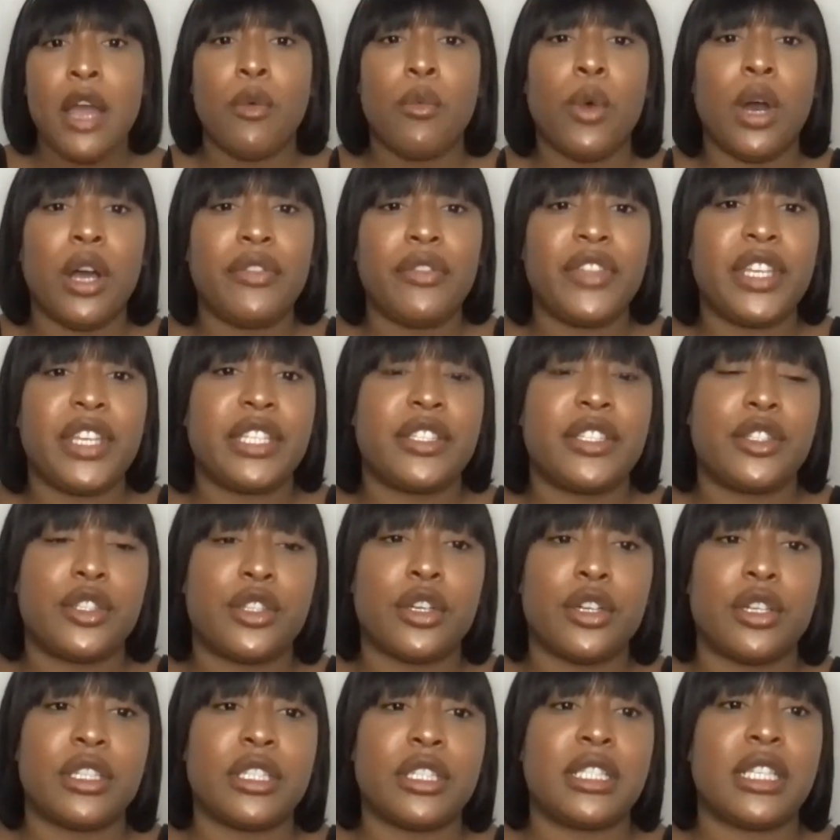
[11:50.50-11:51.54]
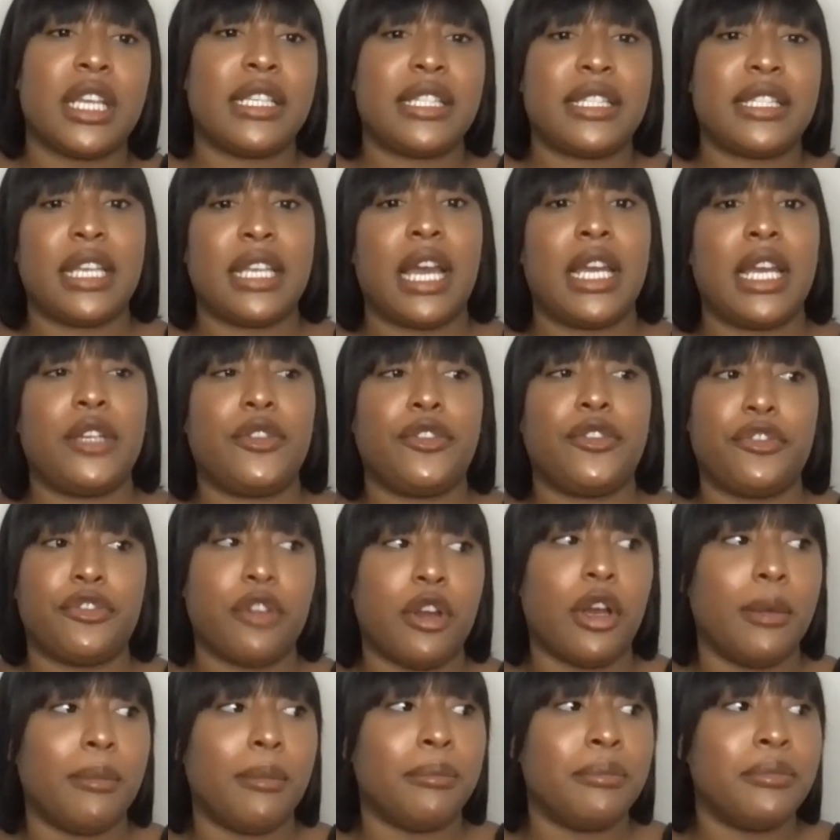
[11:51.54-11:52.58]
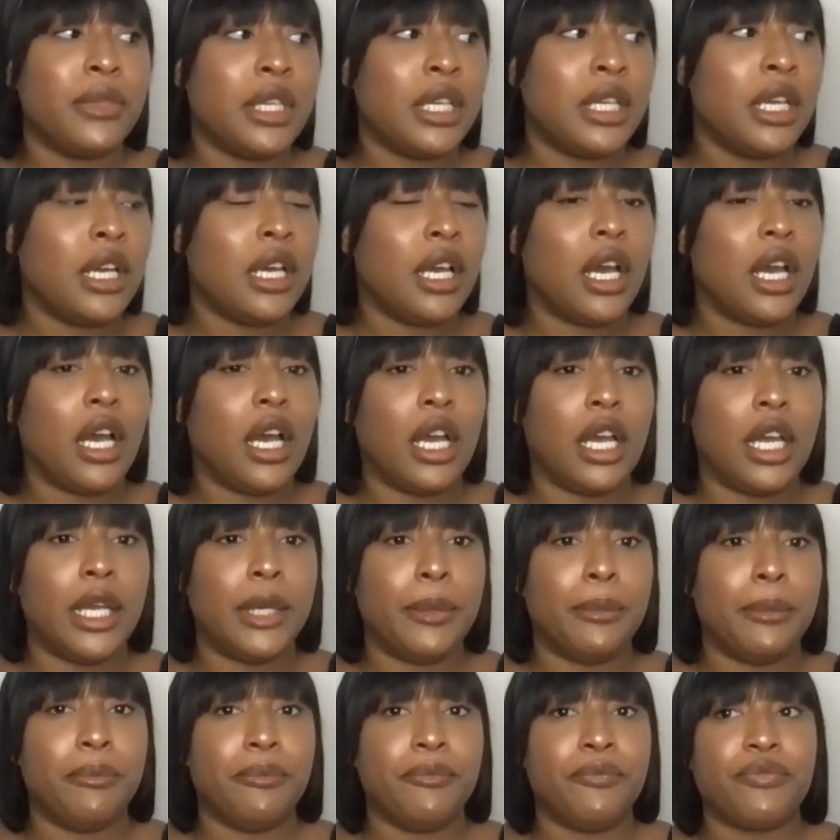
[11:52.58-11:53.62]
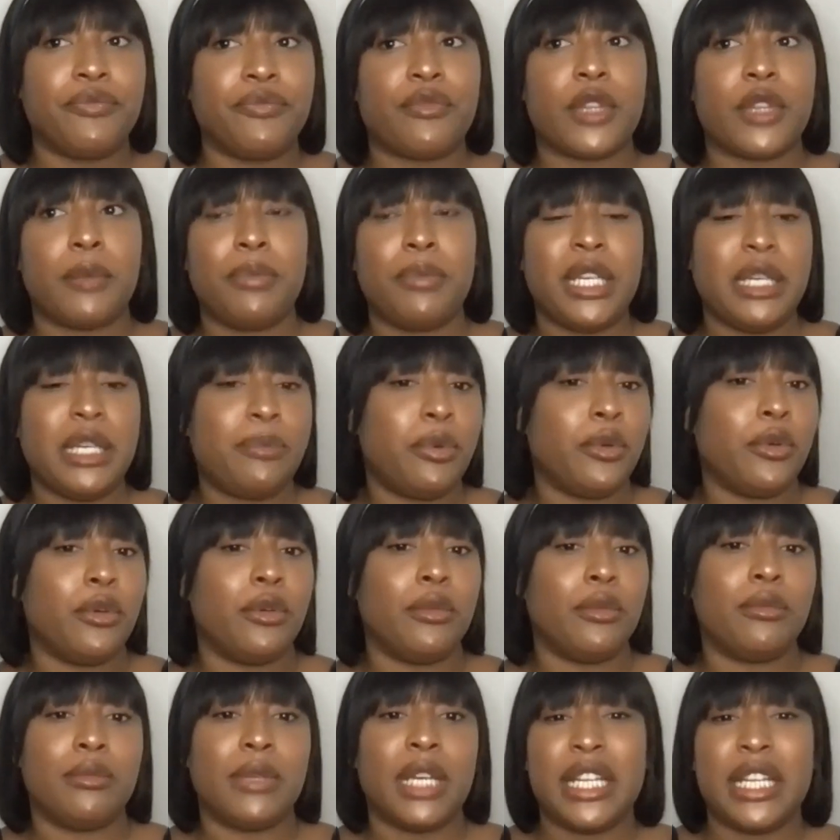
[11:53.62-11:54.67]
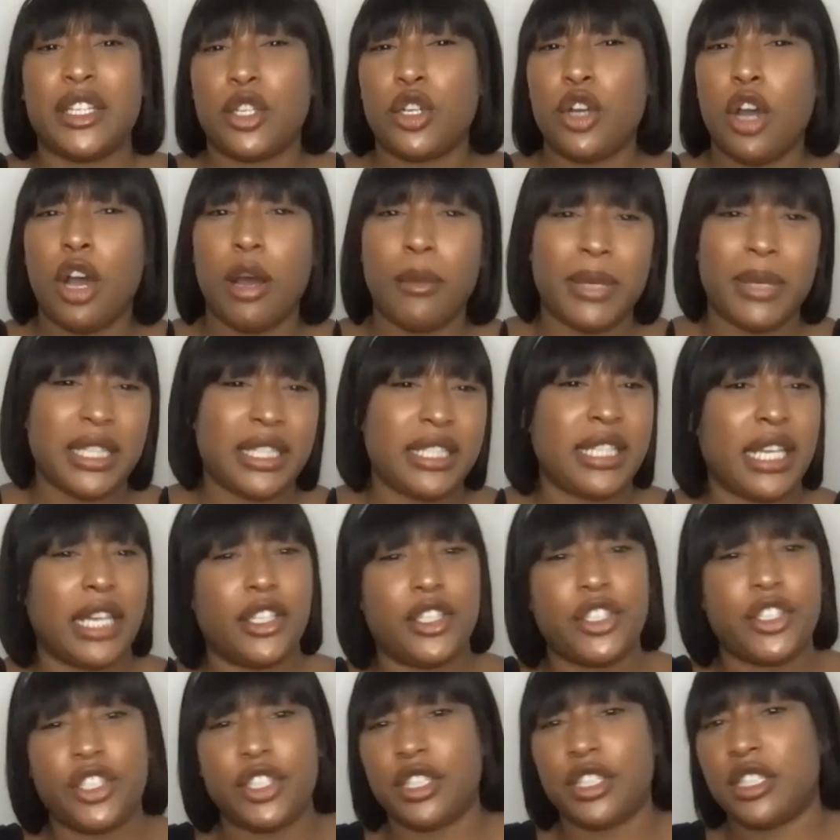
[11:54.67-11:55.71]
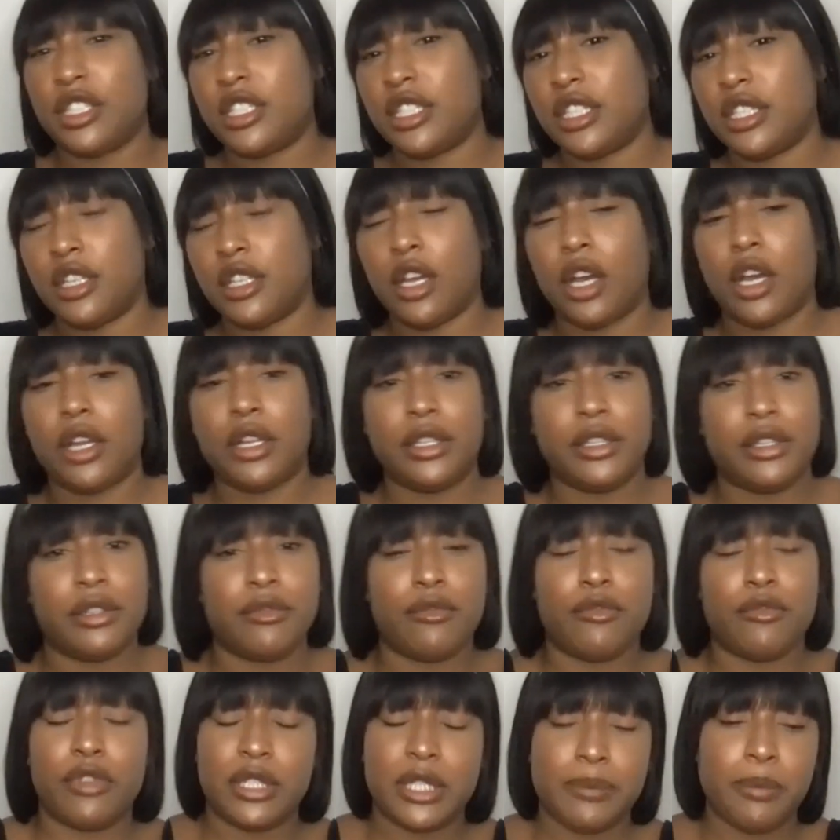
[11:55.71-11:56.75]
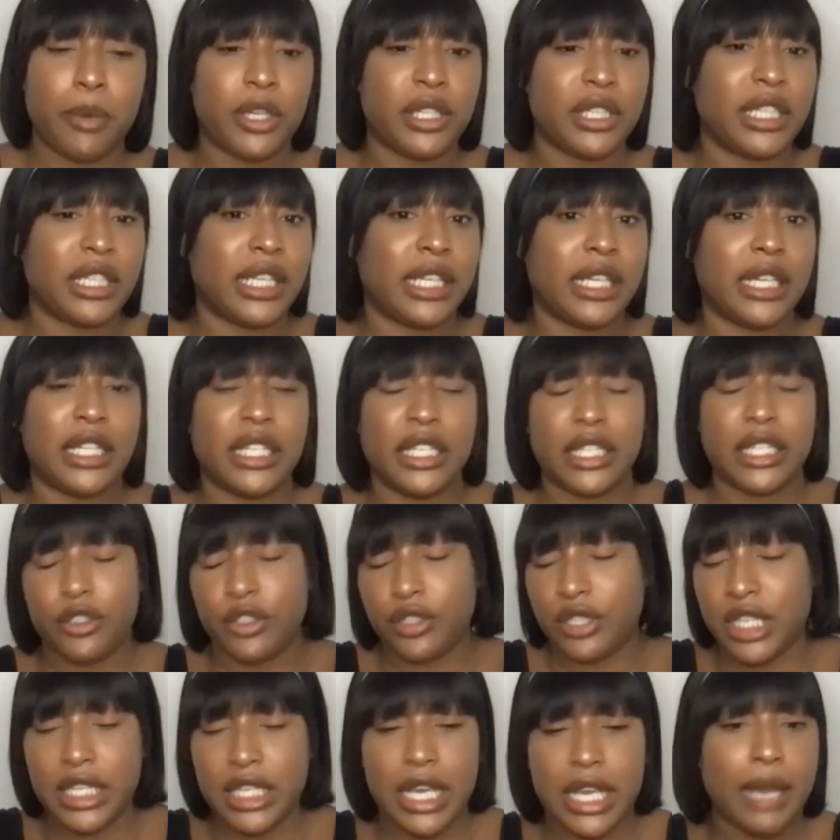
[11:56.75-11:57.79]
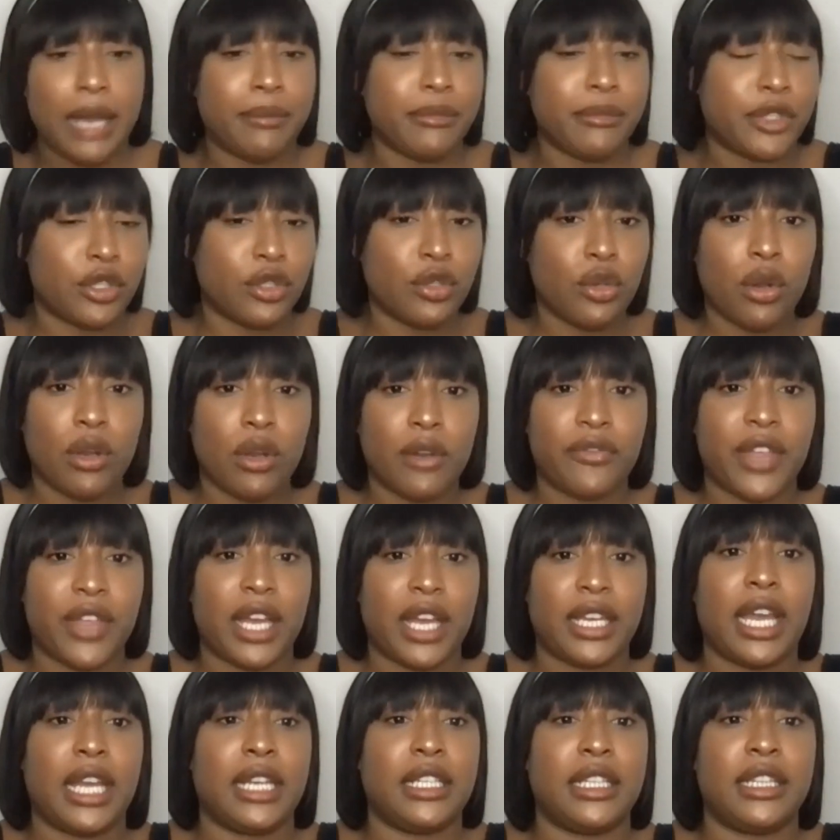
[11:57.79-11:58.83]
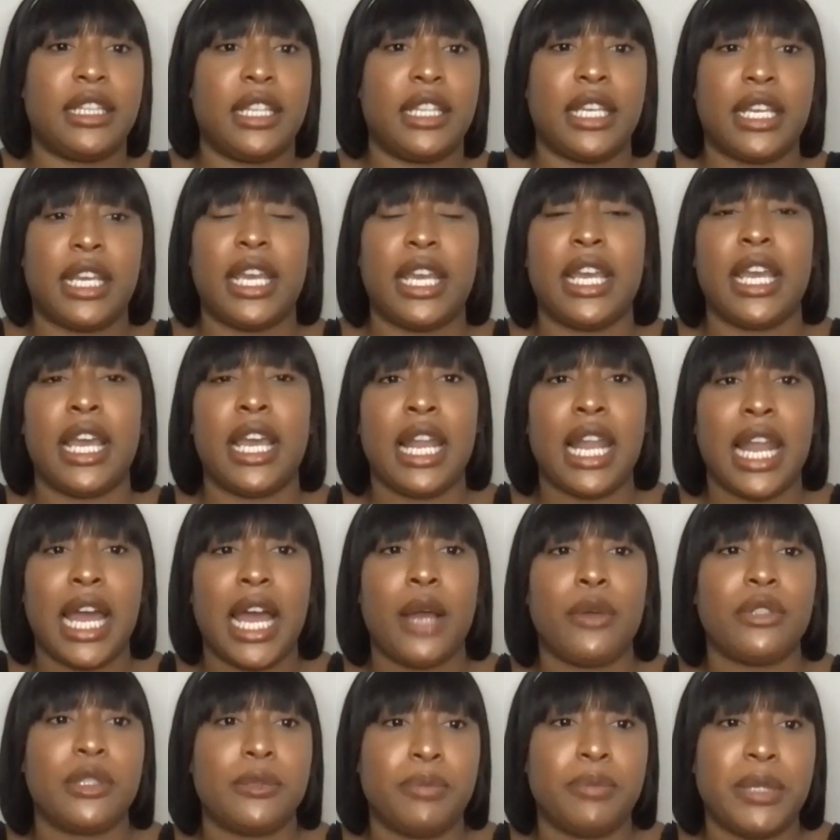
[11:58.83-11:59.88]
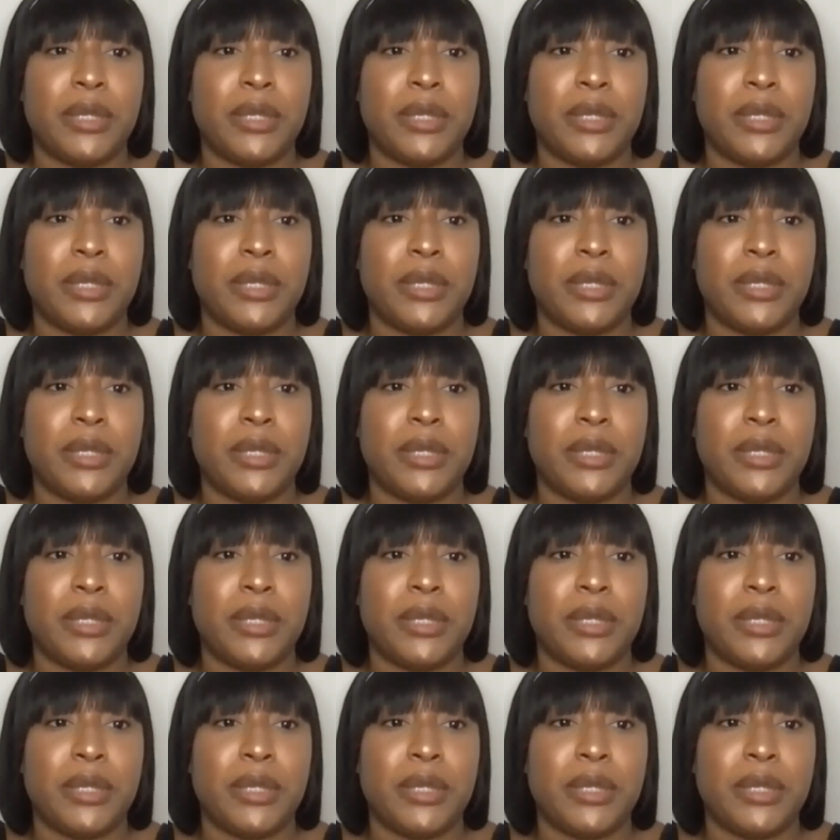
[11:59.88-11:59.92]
What this does, aside from people in comment sections and responding and DMs and all of that kind of thing, it allows